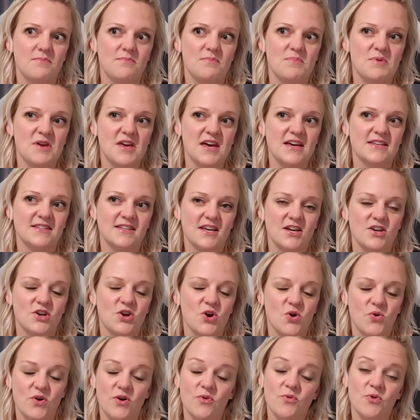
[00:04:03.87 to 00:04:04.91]
because I
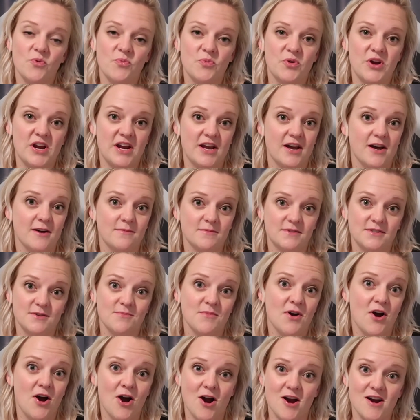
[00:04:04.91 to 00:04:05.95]
know it will bring up some
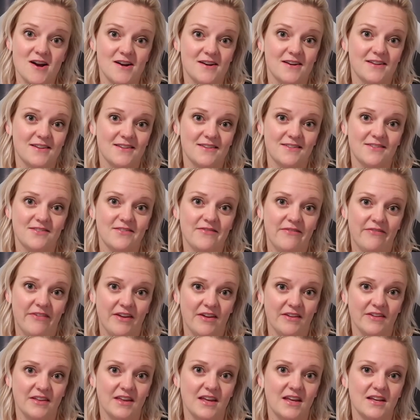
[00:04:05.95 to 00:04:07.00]
hard
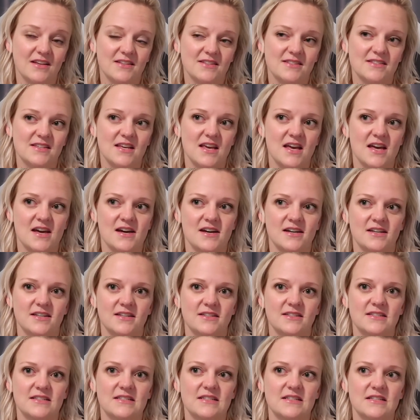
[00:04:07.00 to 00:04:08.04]
feelings,
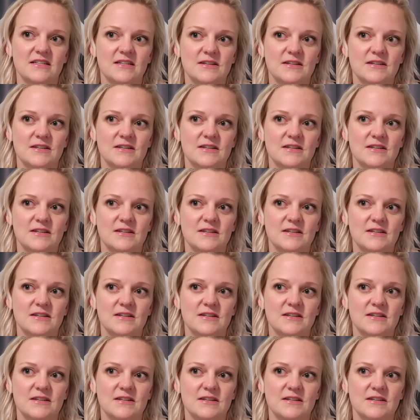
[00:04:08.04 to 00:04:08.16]
and